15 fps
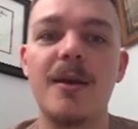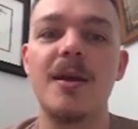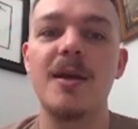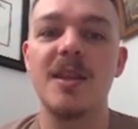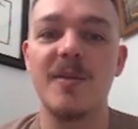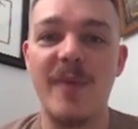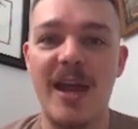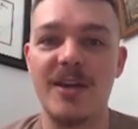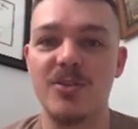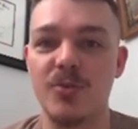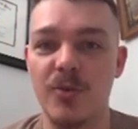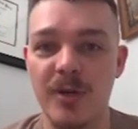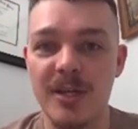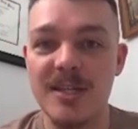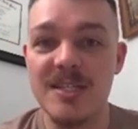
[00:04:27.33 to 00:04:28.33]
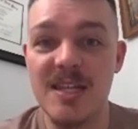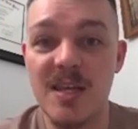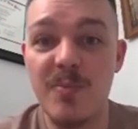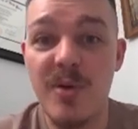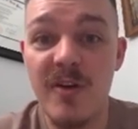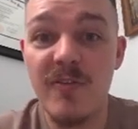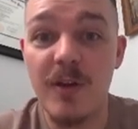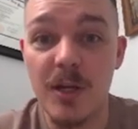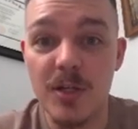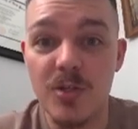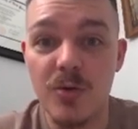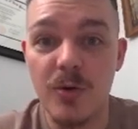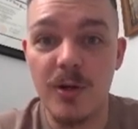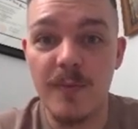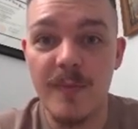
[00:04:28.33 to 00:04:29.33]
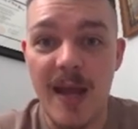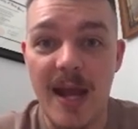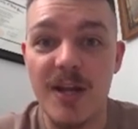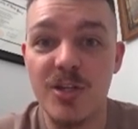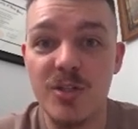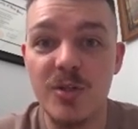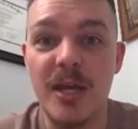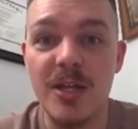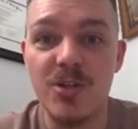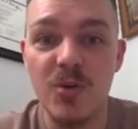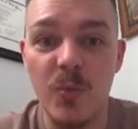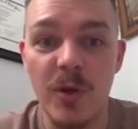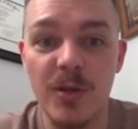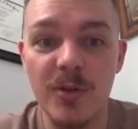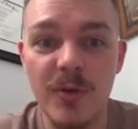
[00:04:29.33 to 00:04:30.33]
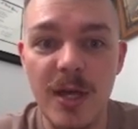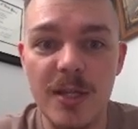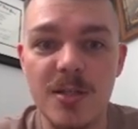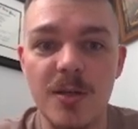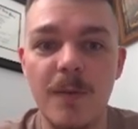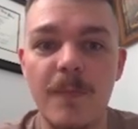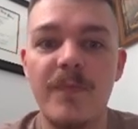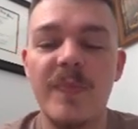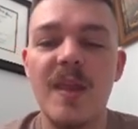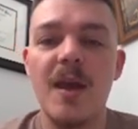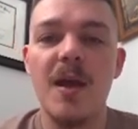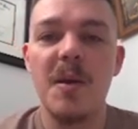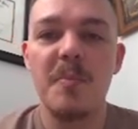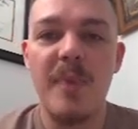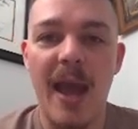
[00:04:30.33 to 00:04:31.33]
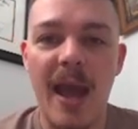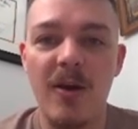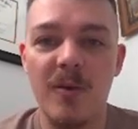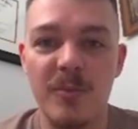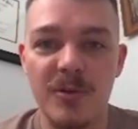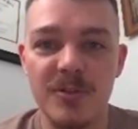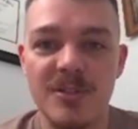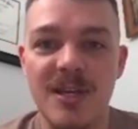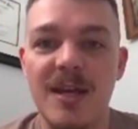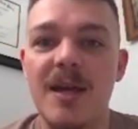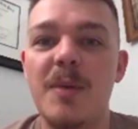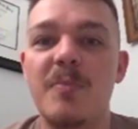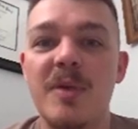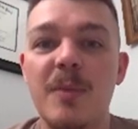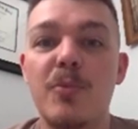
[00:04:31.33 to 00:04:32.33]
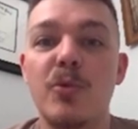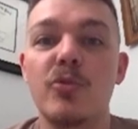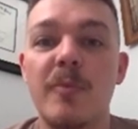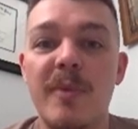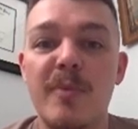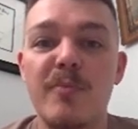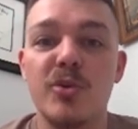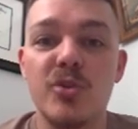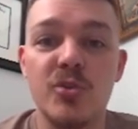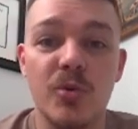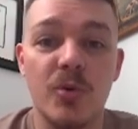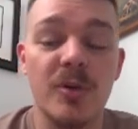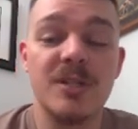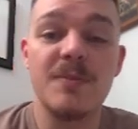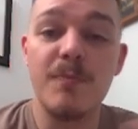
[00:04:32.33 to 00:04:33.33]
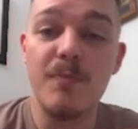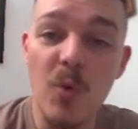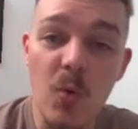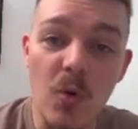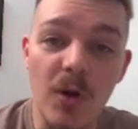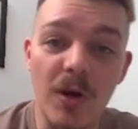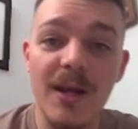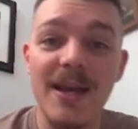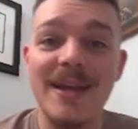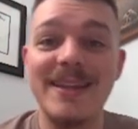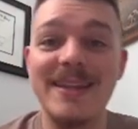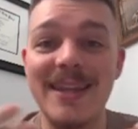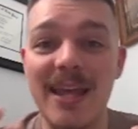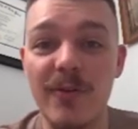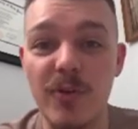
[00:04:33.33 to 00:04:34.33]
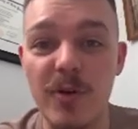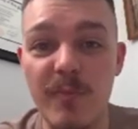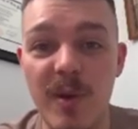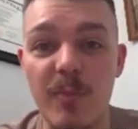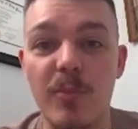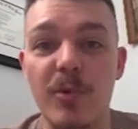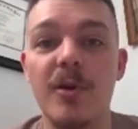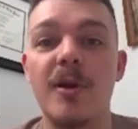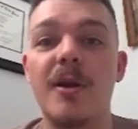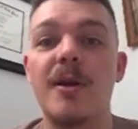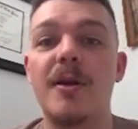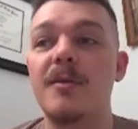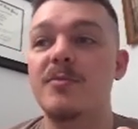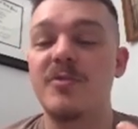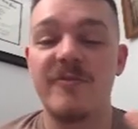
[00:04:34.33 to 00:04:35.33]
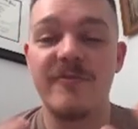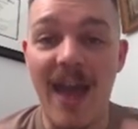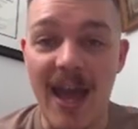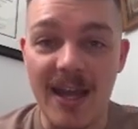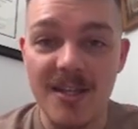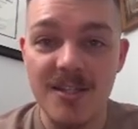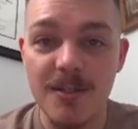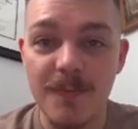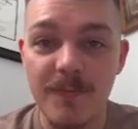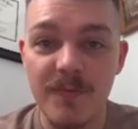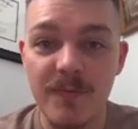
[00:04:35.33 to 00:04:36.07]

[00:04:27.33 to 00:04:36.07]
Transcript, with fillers: The backstory is the epiphany story. How did you get to where you get to? Parables. People remember stories more than they remember facts.